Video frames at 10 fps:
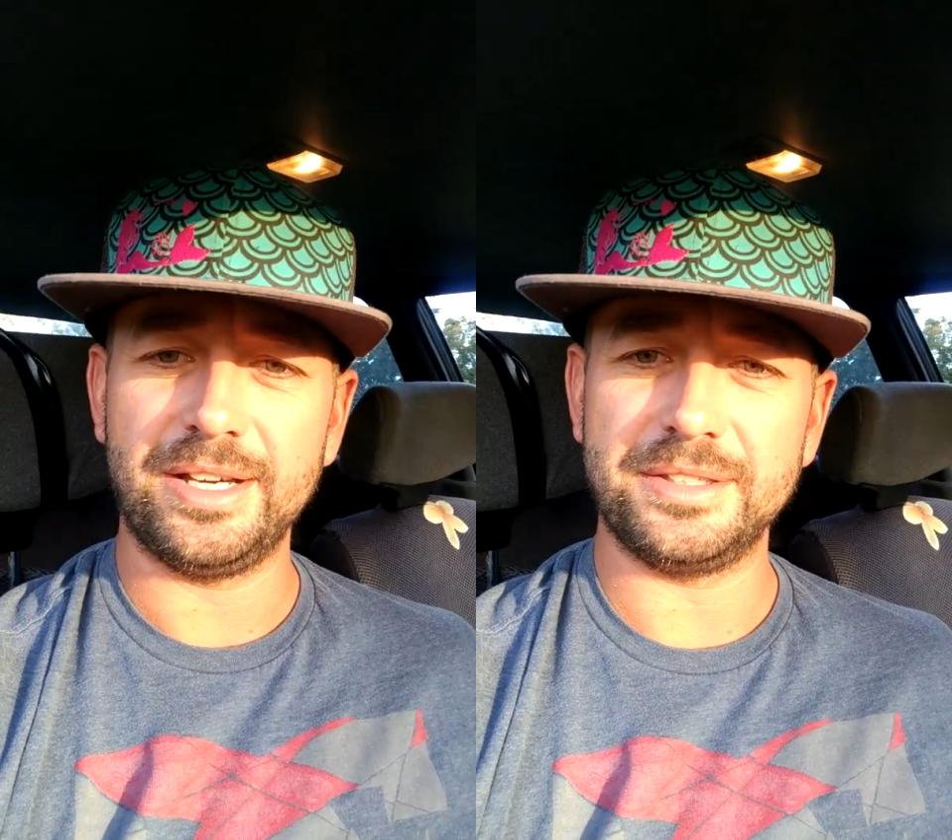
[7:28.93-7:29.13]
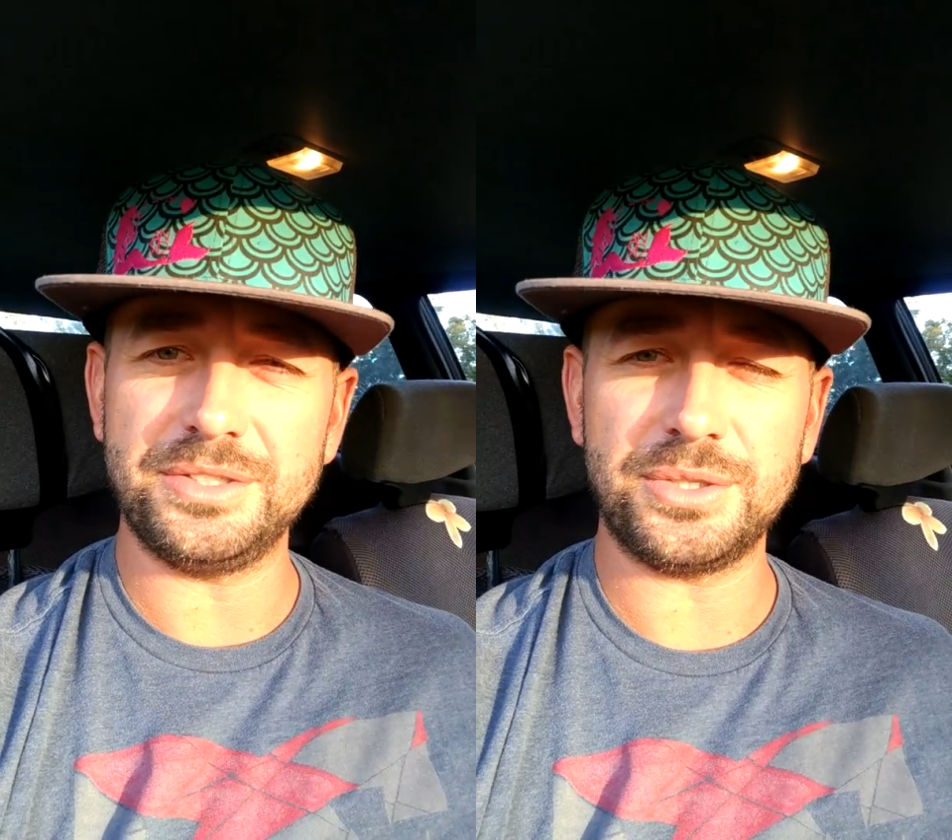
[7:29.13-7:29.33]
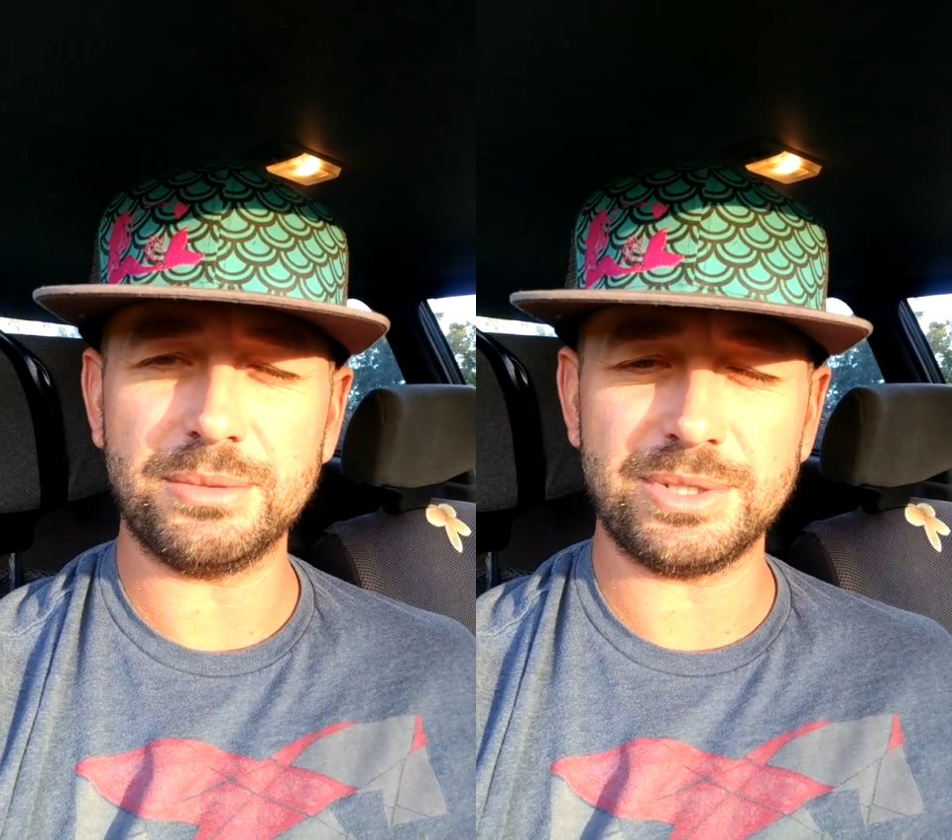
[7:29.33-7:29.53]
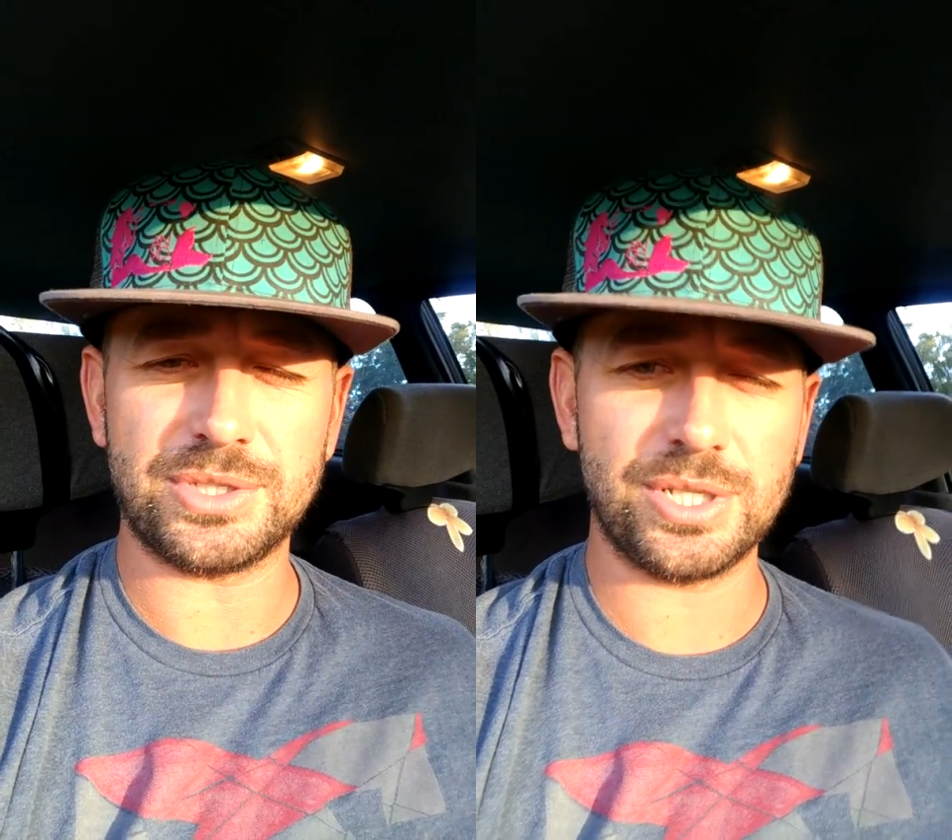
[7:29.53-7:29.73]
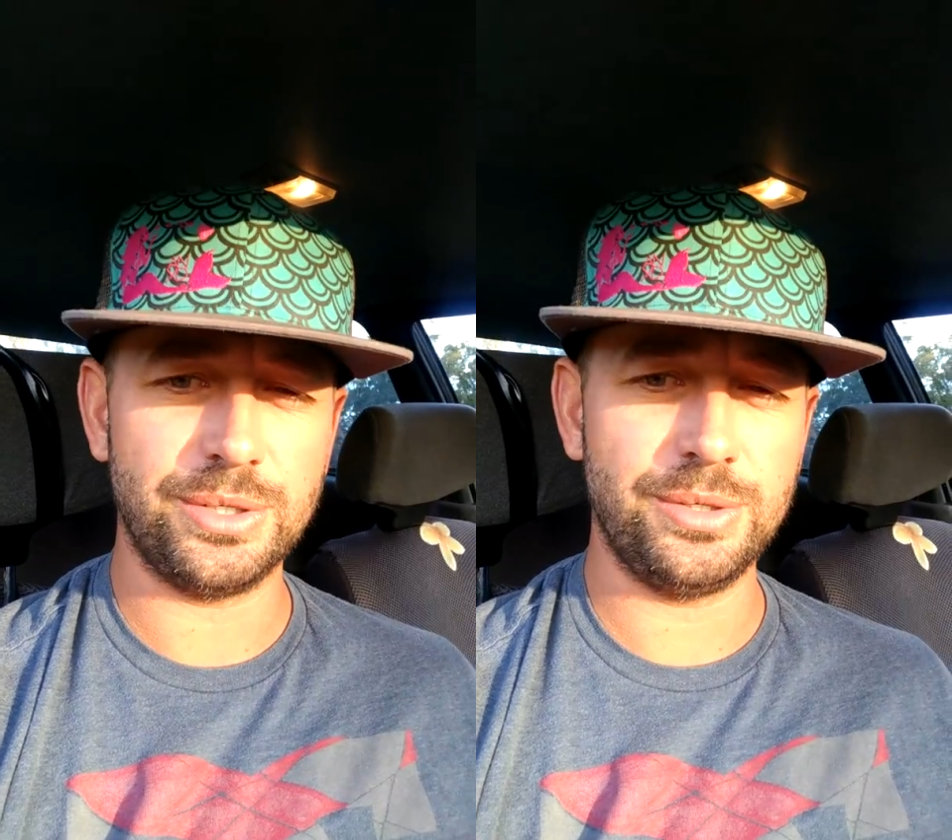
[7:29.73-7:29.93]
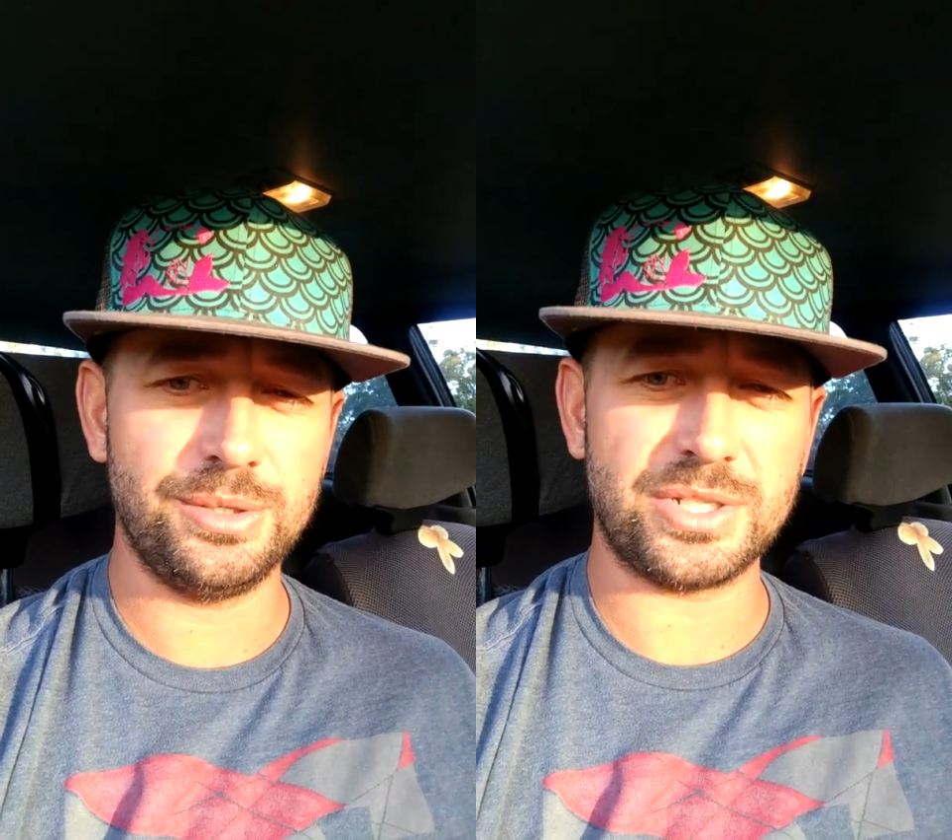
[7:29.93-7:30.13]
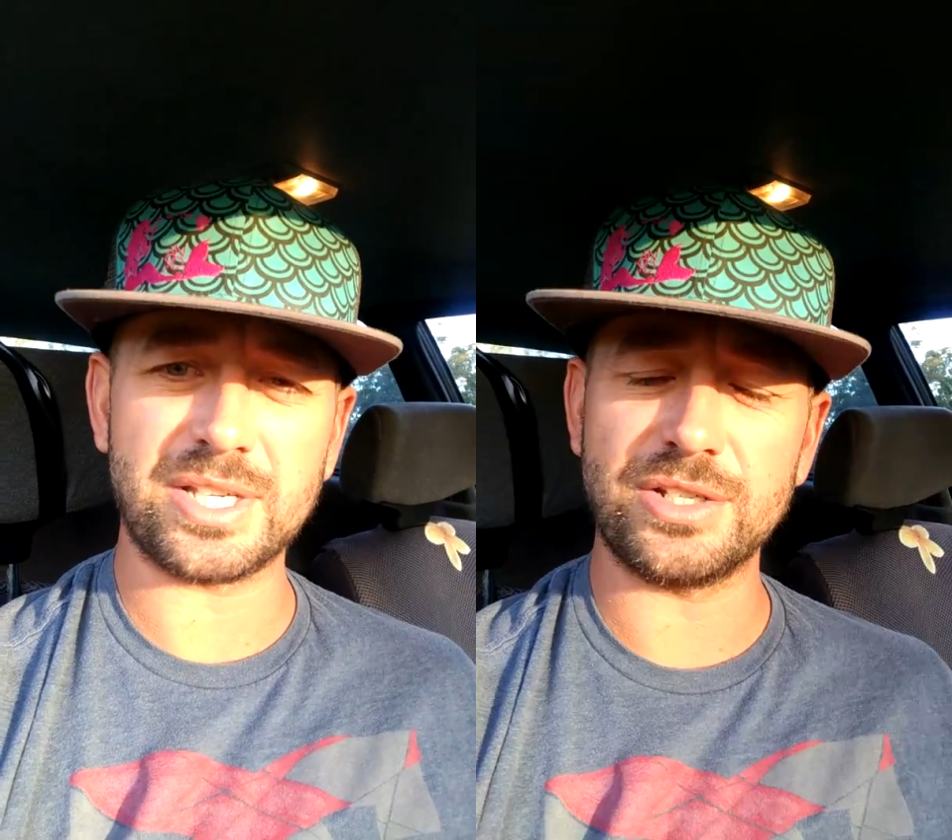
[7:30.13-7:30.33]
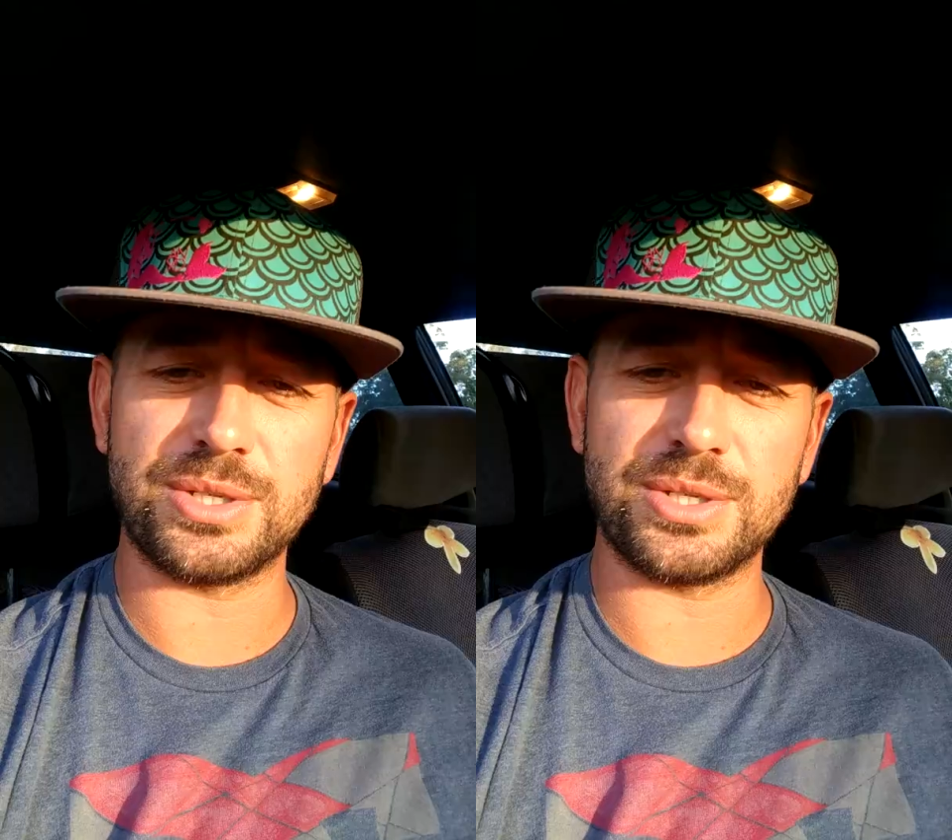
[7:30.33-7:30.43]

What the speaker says: This took me just under